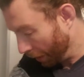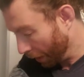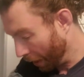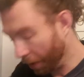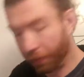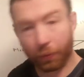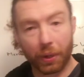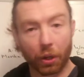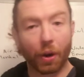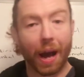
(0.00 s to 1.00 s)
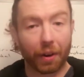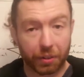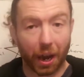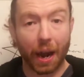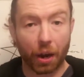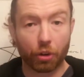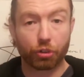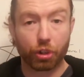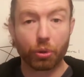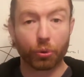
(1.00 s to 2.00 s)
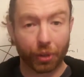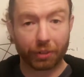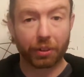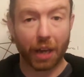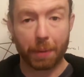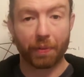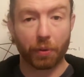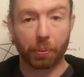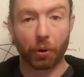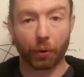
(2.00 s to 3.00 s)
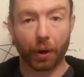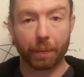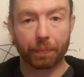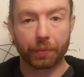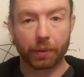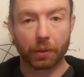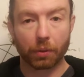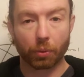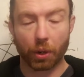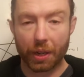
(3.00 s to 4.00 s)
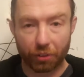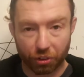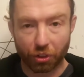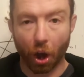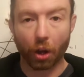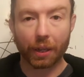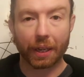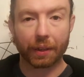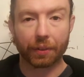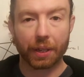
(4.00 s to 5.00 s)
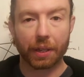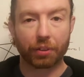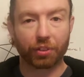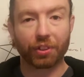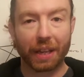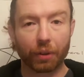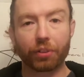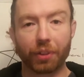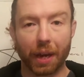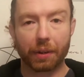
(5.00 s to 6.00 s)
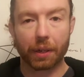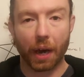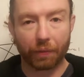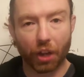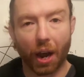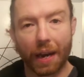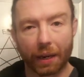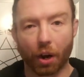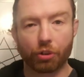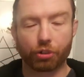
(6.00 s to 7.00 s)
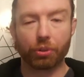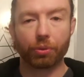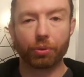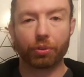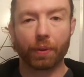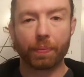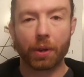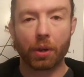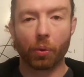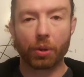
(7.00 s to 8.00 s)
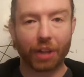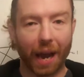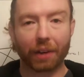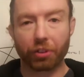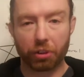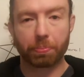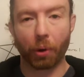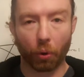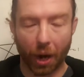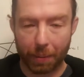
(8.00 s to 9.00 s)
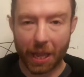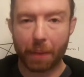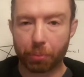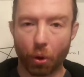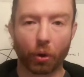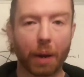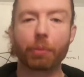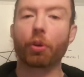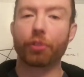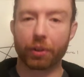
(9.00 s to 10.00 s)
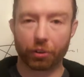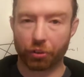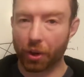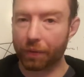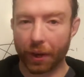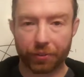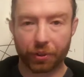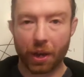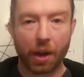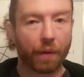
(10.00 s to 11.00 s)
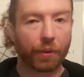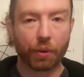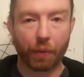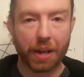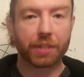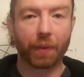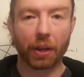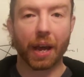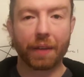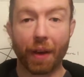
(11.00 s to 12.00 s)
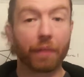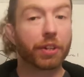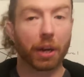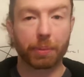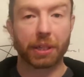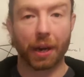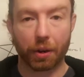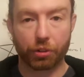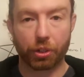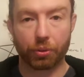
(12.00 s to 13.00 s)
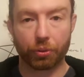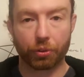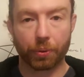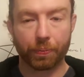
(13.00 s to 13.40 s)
If we learn how to tie our shoes, that's a type of a program. We're installing the skill set of tying our shoes, which acts as a program, and that program goes on to serve us for the rest of our life every time we tie our shoes.